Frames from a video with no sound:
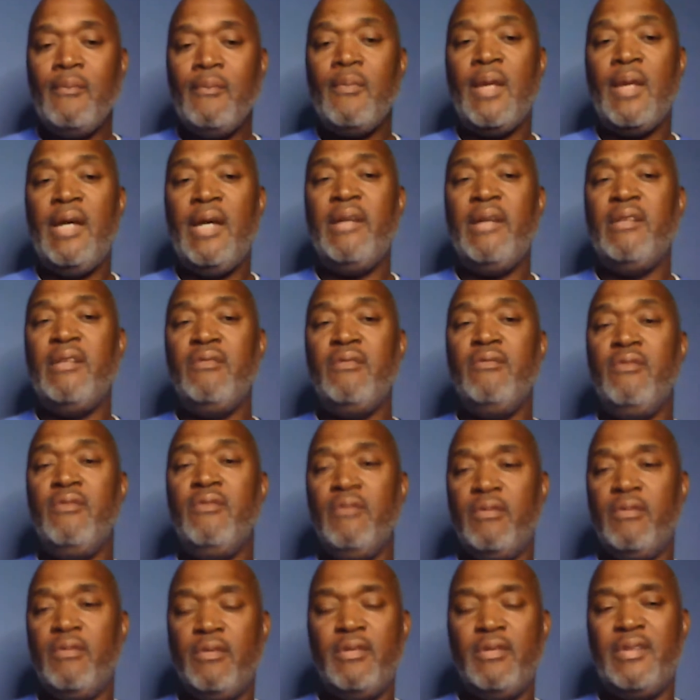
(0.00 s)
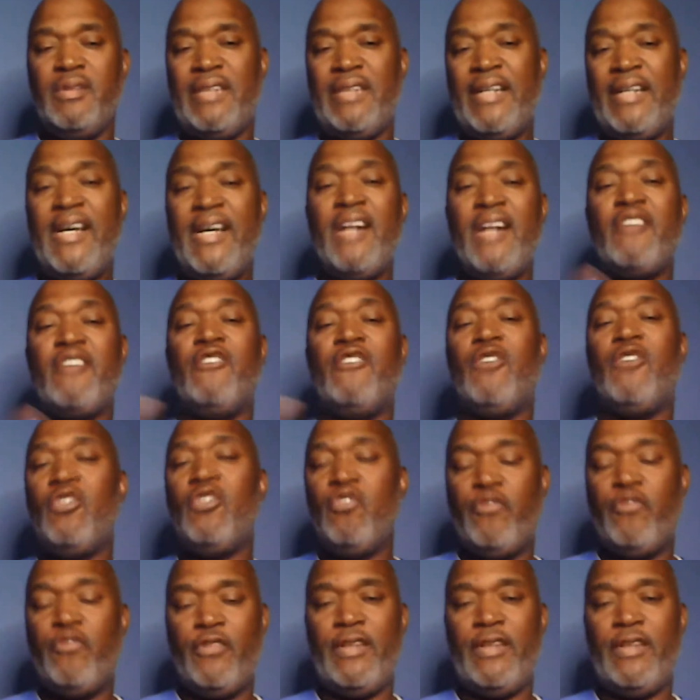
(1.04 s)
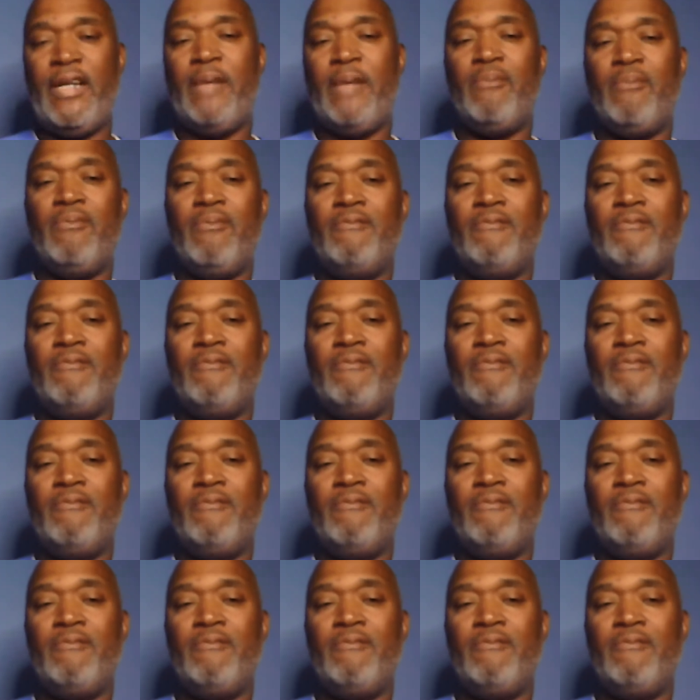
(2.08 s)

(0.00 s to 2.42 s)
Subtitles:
And they had grown from that.